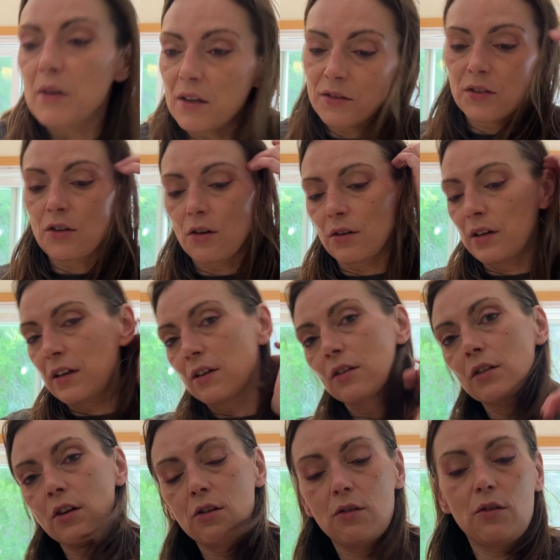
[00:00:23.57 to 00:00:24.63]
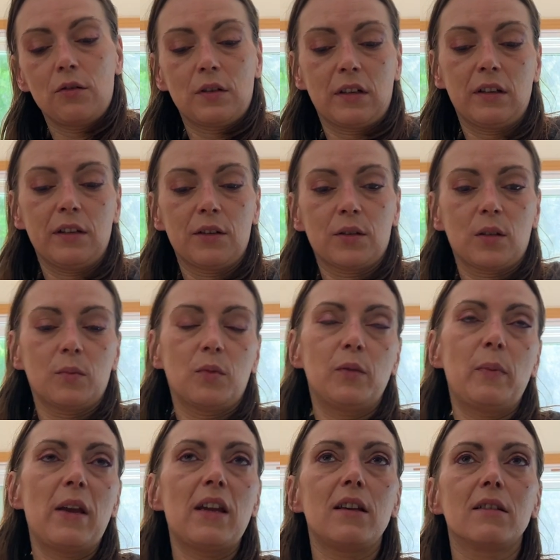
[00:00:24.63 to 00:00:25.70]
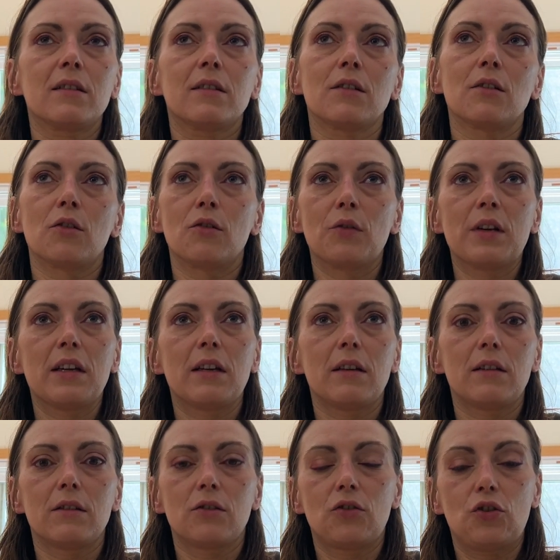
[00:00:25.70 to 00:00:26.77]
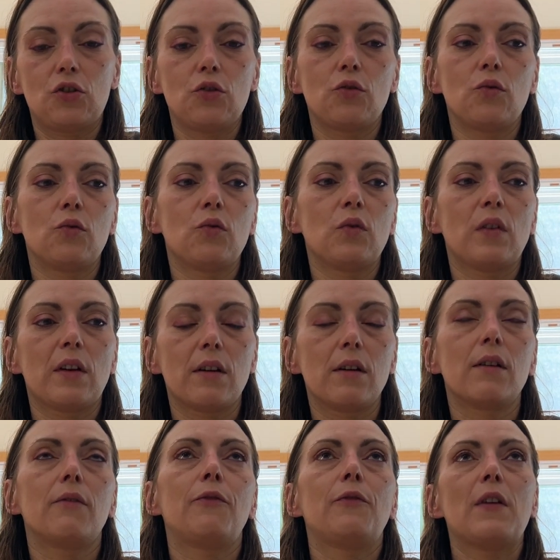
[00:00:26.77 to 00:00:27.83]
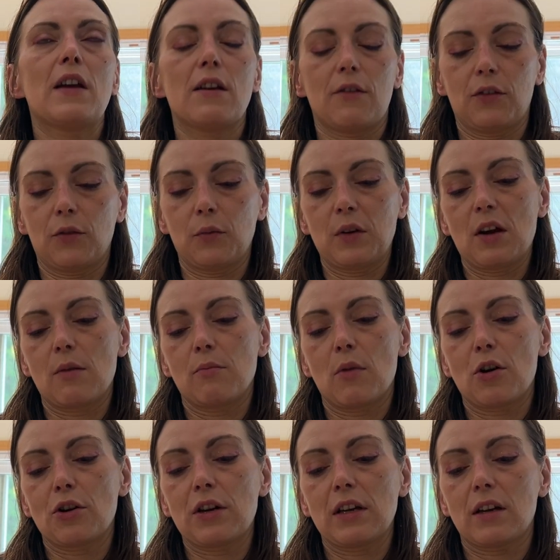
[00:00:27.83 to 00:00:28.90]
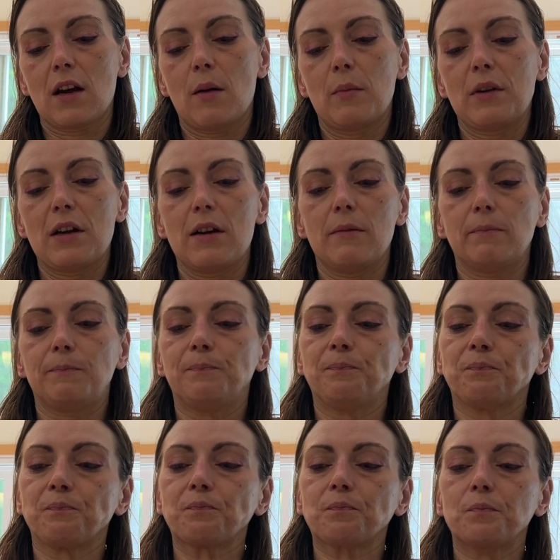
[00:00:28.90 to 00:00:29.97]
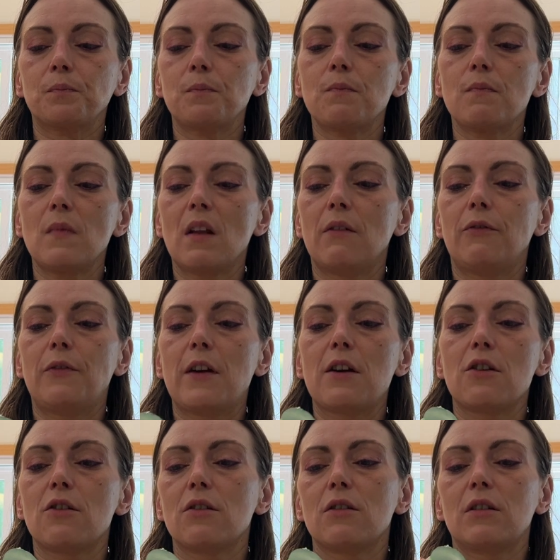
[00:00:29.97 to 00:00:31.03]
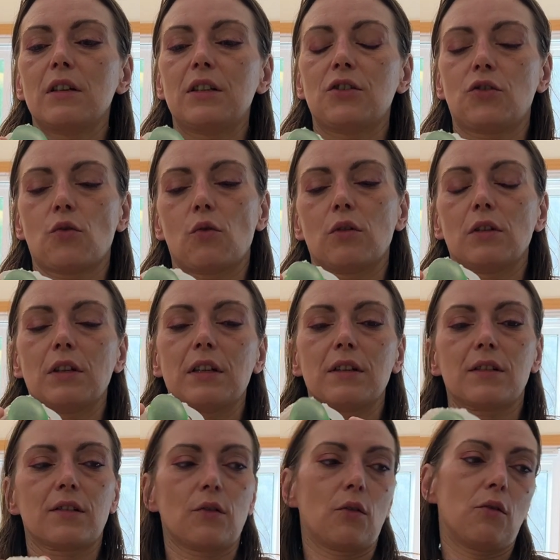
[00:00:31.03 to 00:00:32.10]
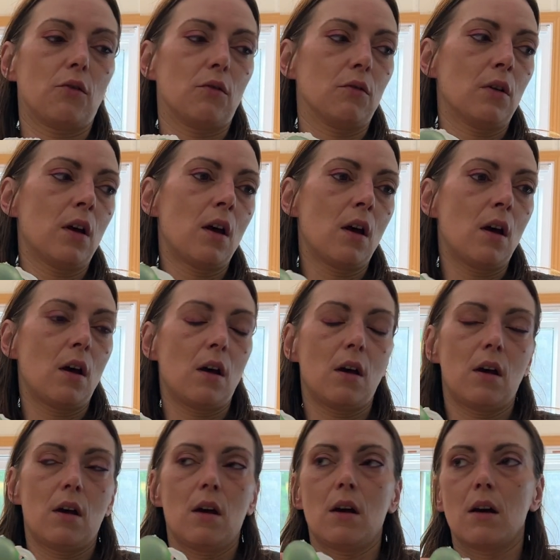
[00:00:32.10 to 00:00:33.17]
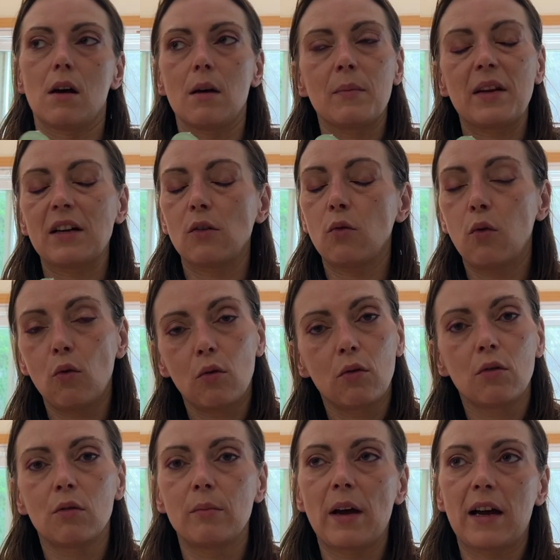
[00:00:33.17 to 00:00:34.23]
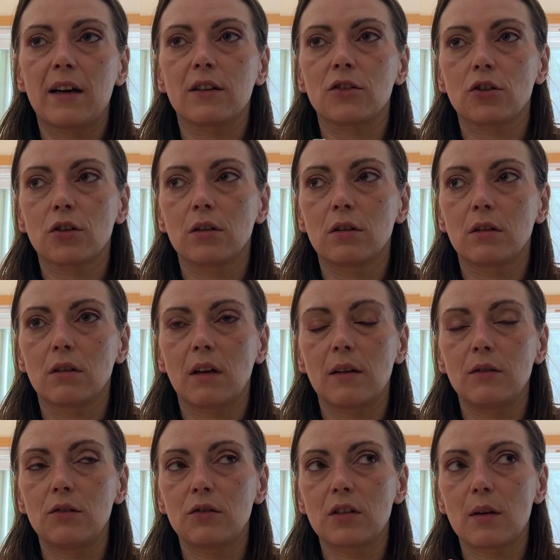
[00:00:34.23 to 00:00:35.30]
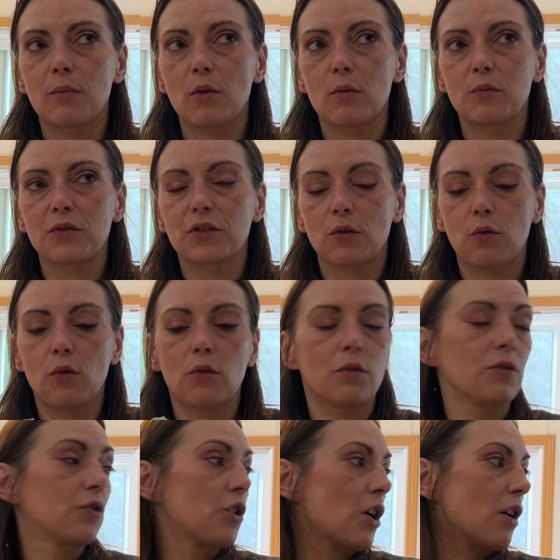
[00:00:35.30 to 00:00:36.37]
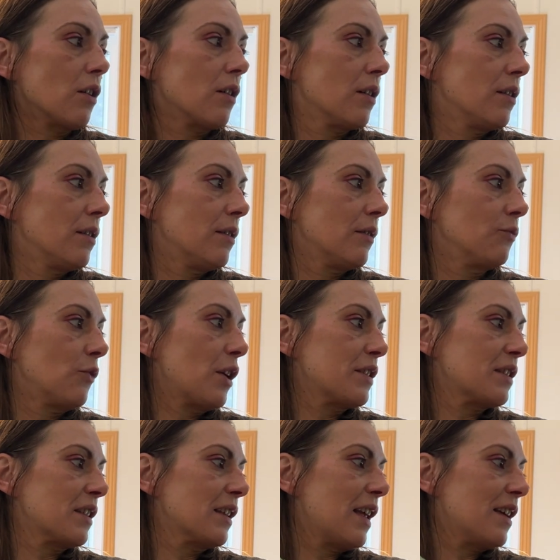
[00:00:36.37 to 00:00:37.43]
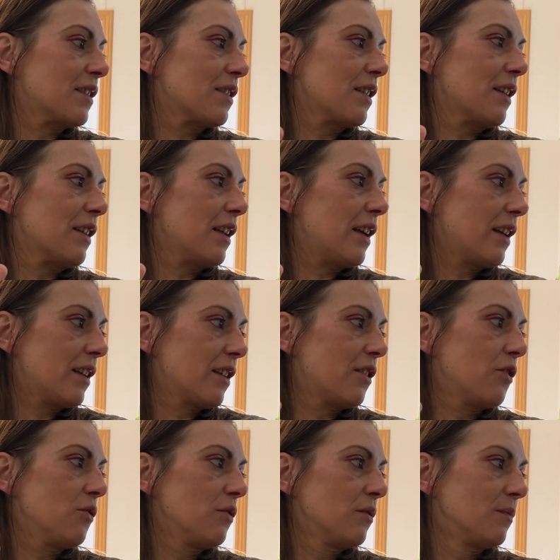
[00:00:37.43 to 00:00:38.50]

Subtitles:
I'll start here though and clear some space. So it is June the 5th. We got market coming up fairly shortly. So I made a whole batch. I used up almost a whole jug of resin last night. Hey kiddo?